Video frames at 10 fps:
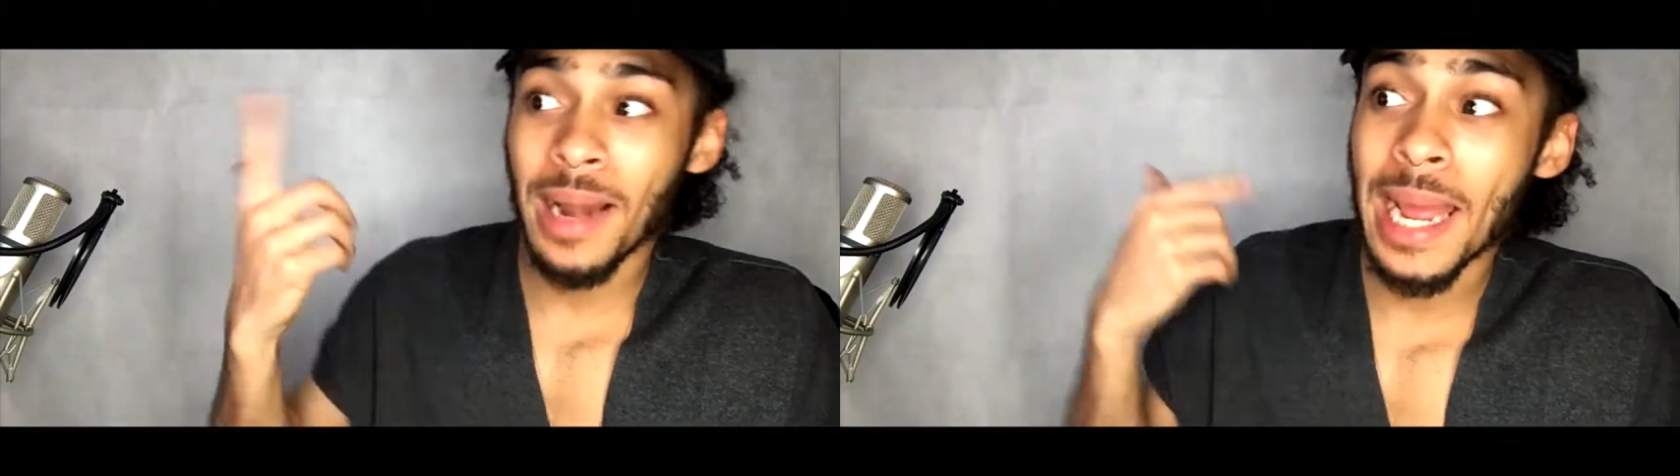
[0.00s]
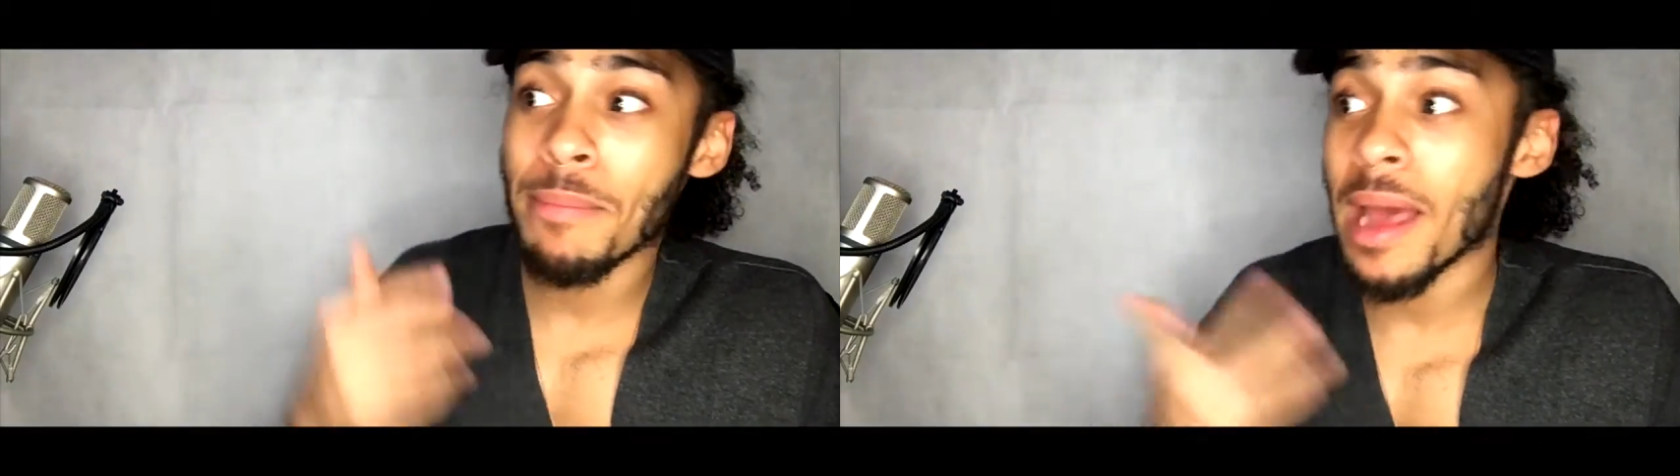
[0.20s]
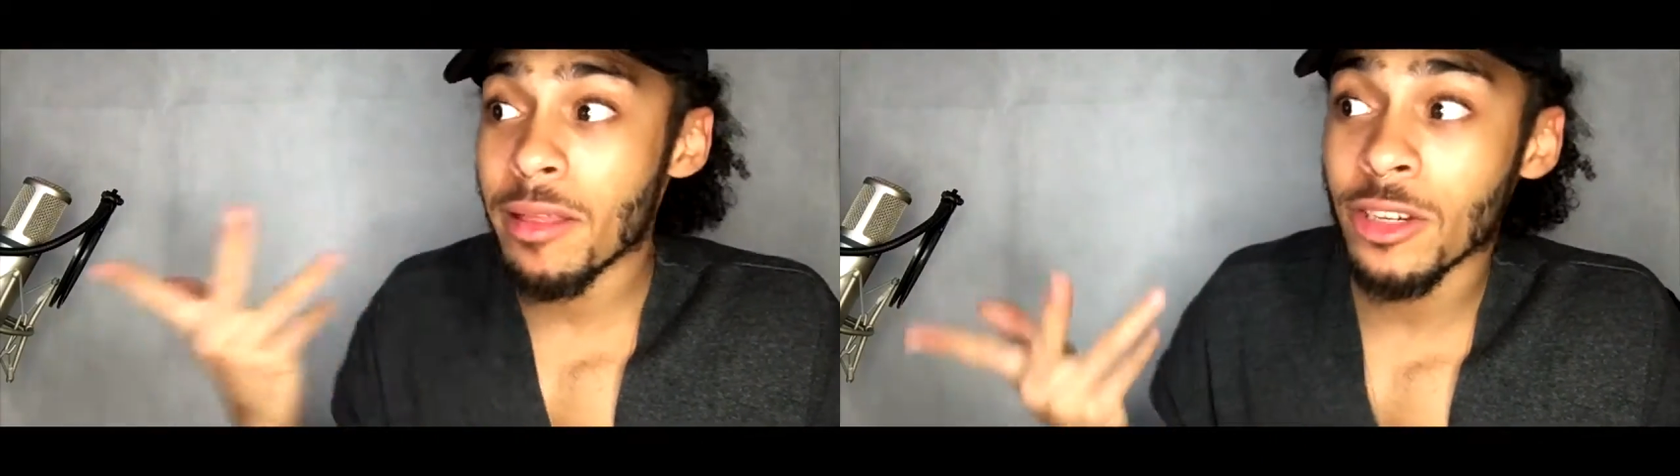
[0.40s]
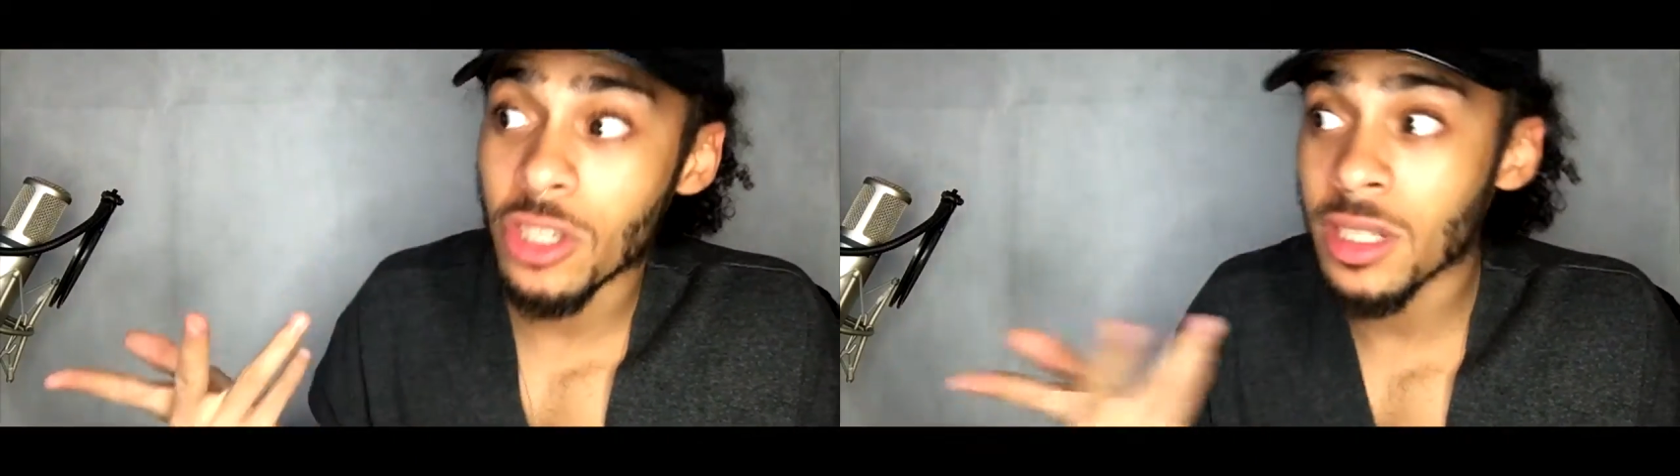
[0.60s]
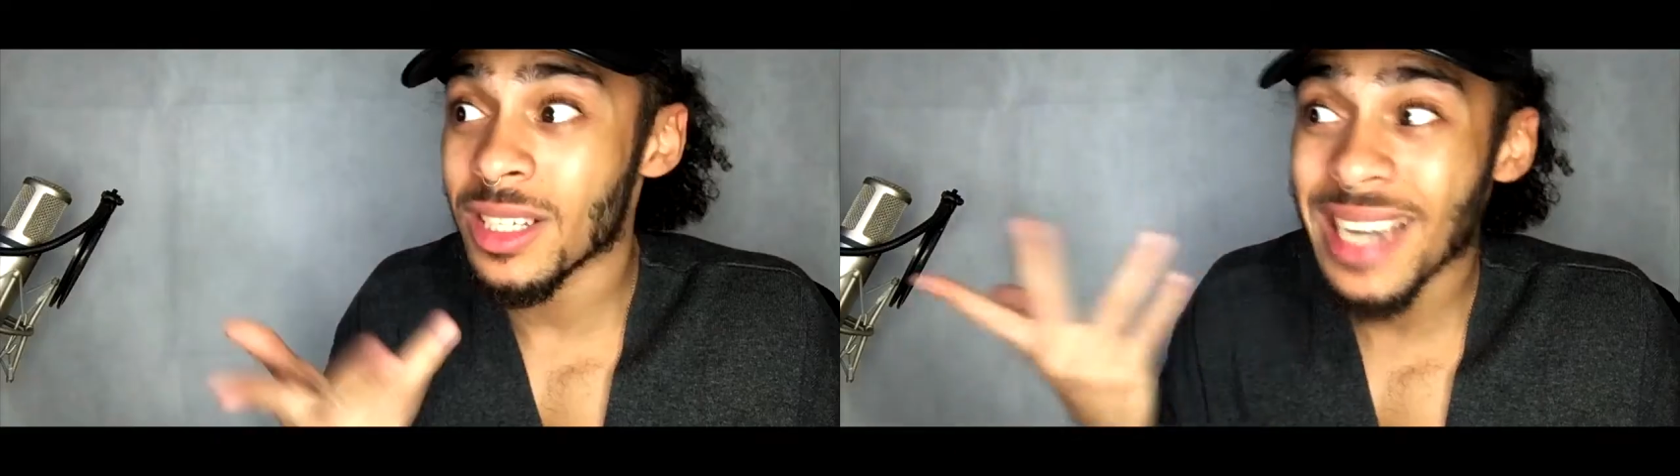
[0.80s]
plane
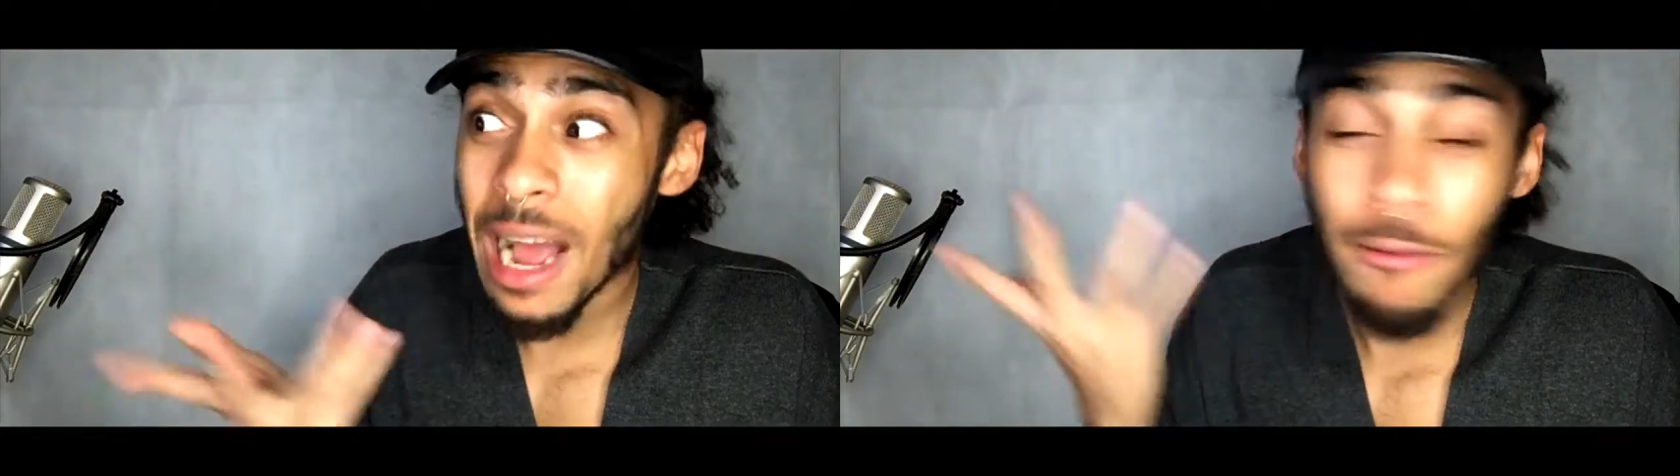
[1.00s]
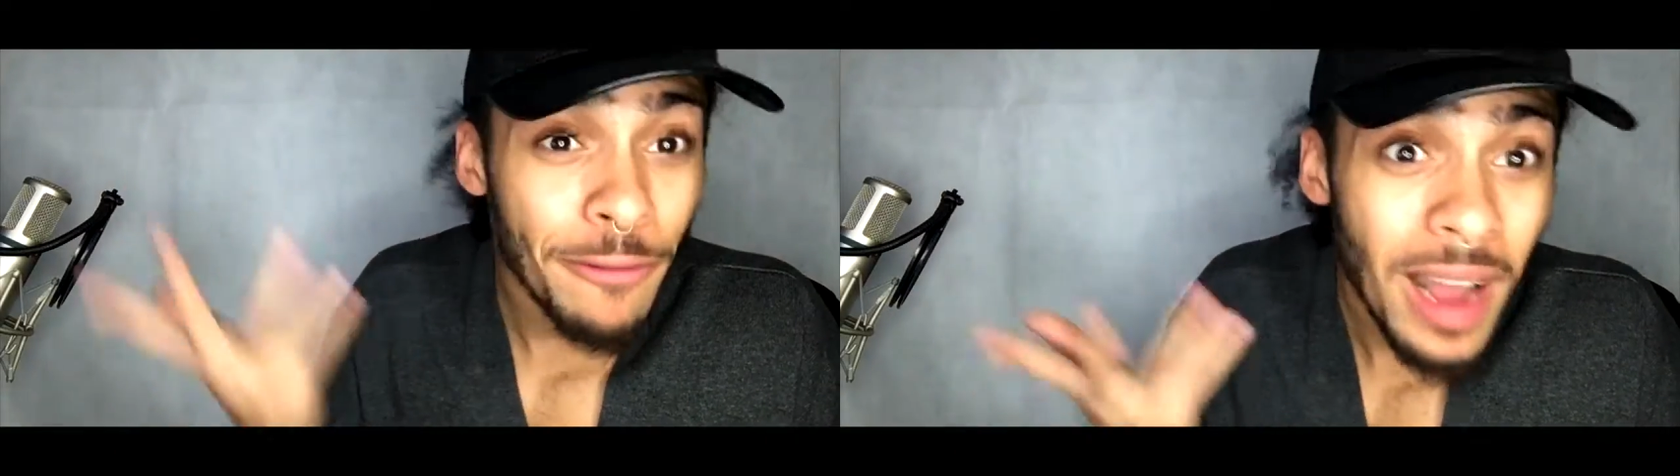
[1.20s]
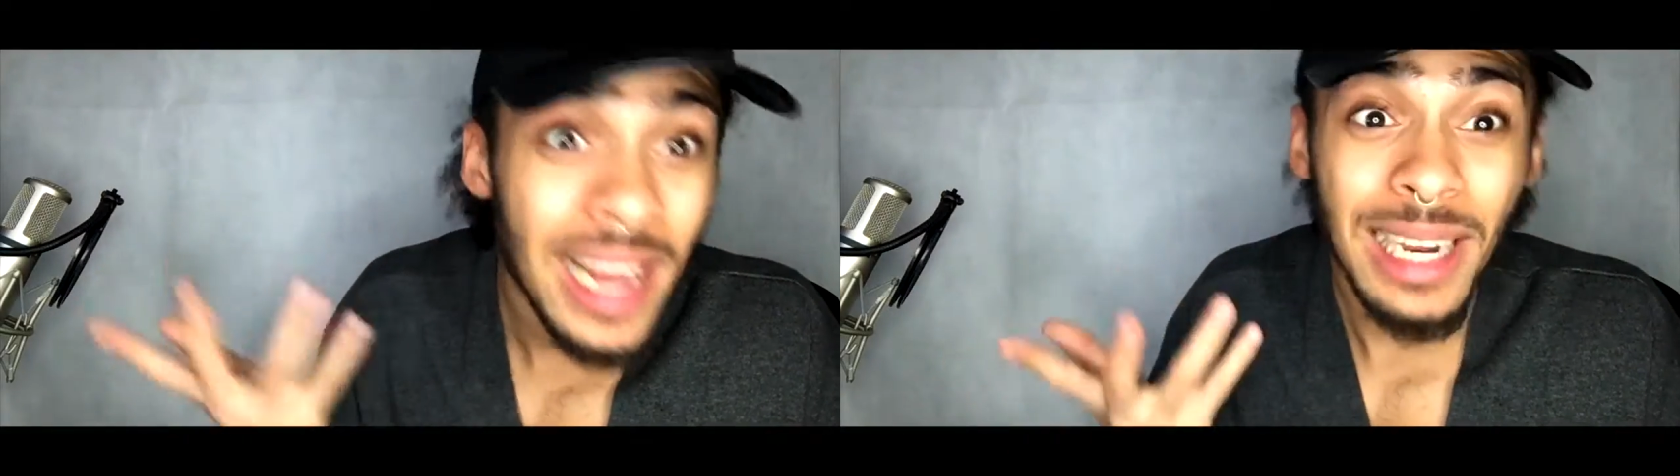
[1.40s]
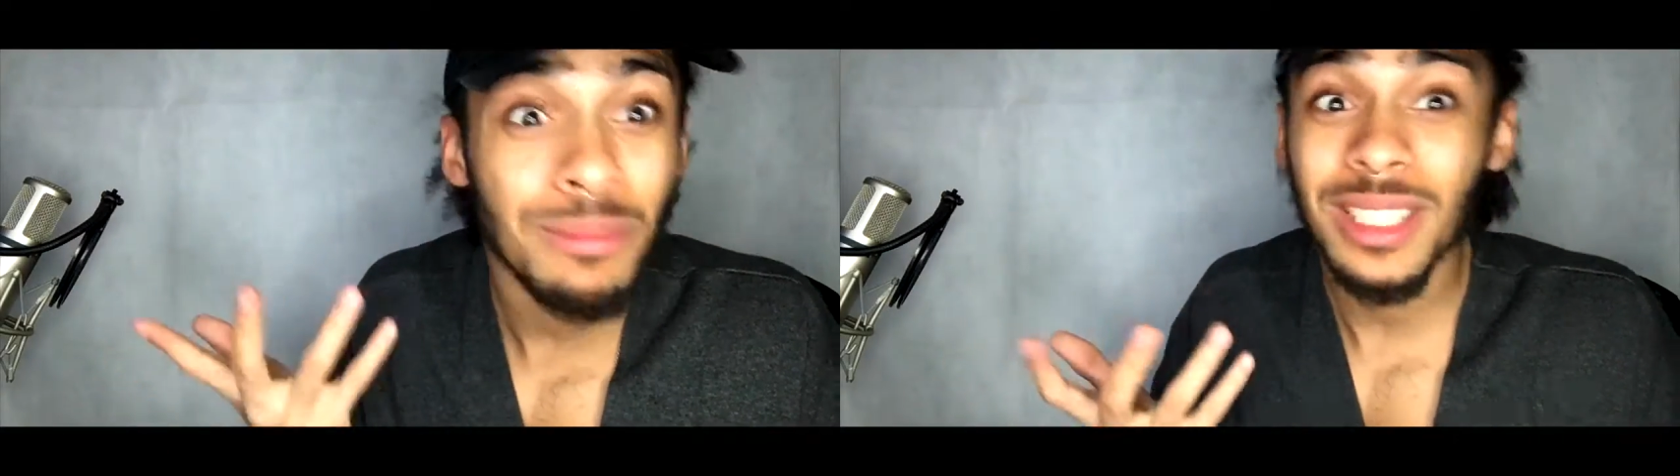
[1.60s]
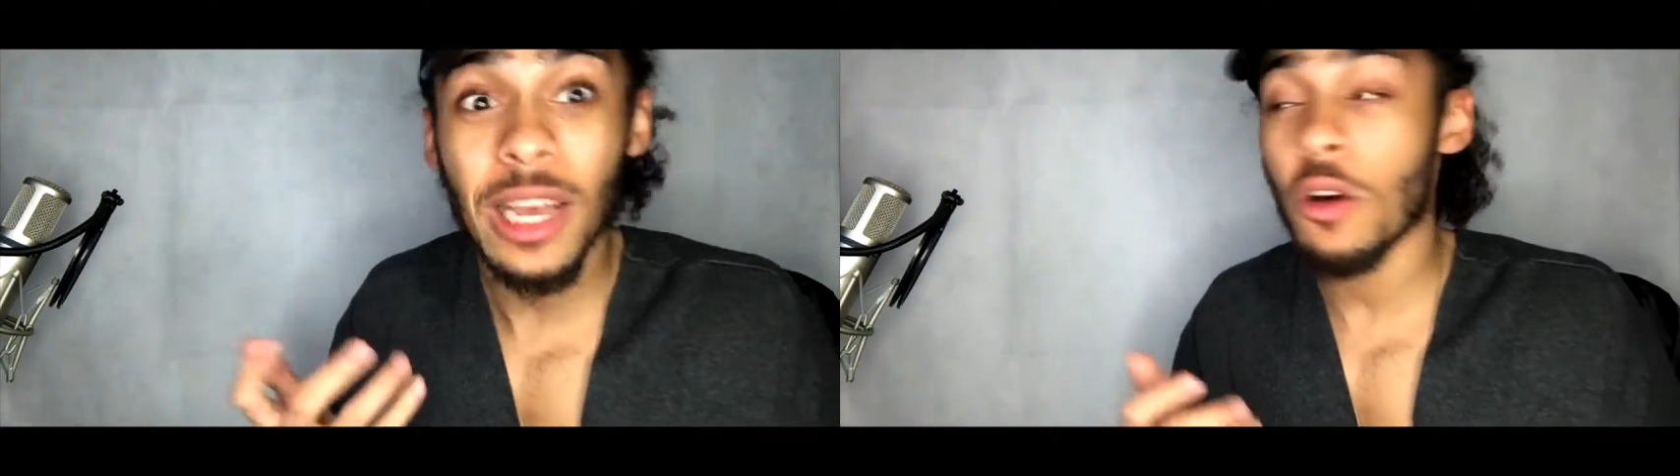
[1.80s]
passengers are now fighting
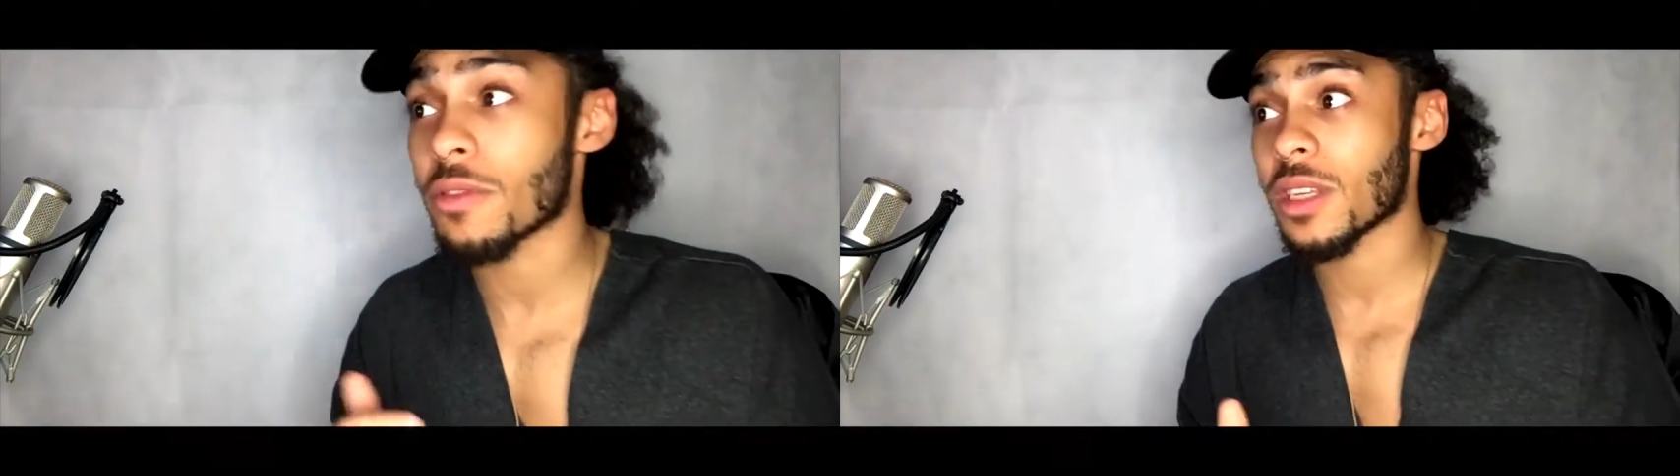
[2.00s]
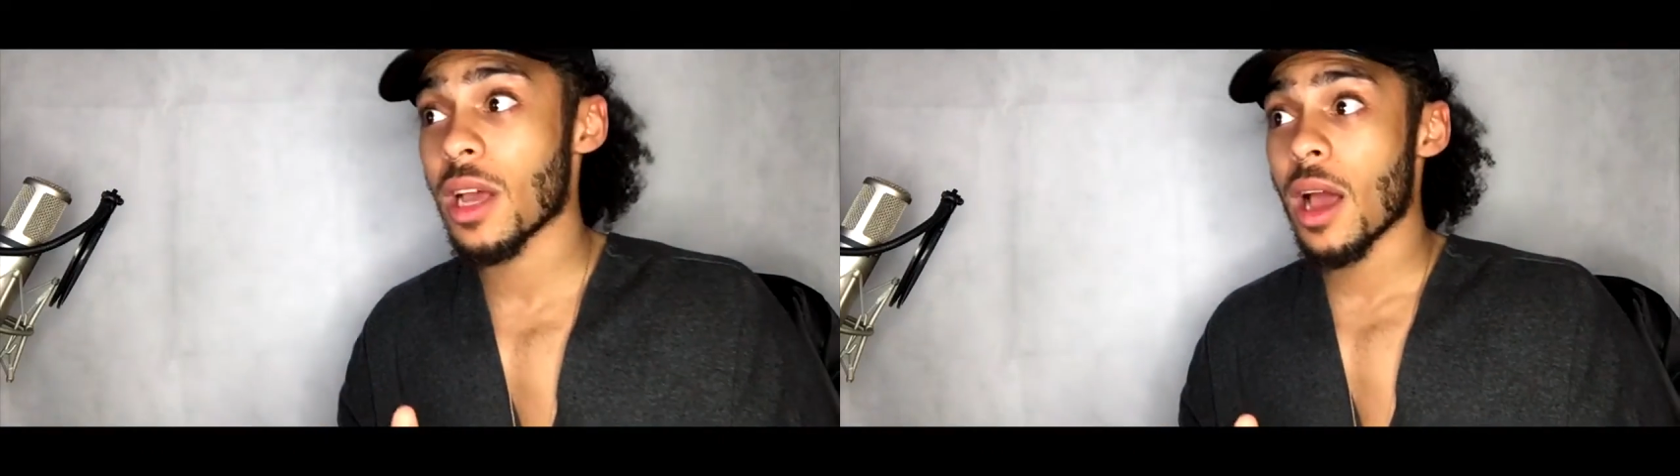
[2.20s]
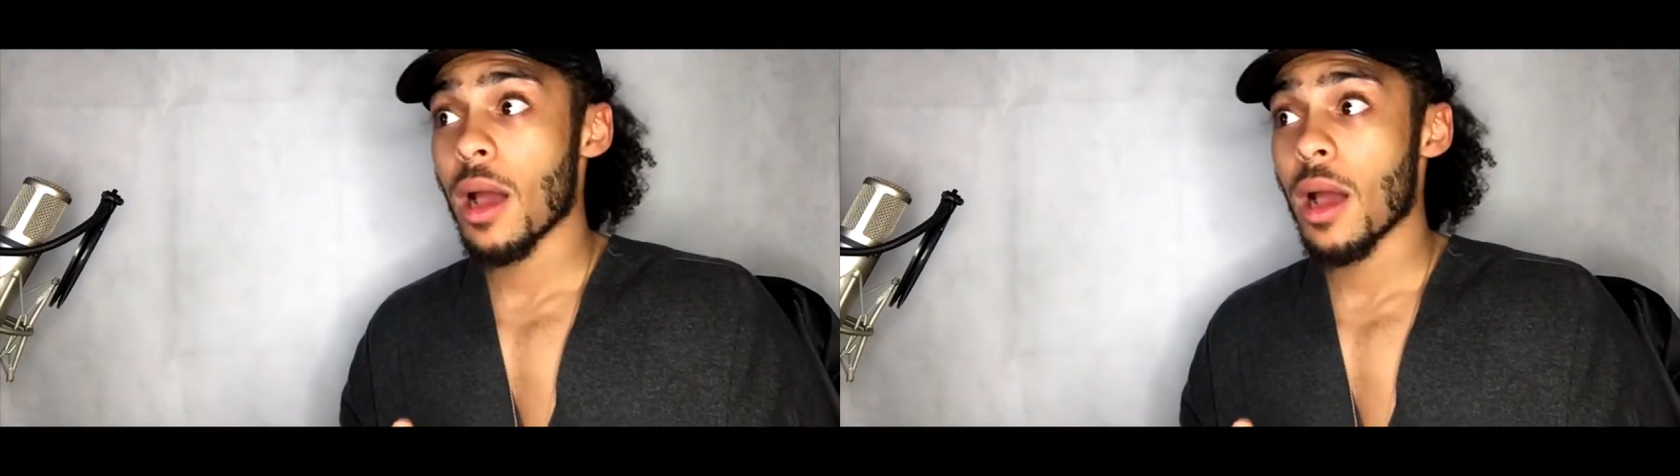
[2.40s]
themselves.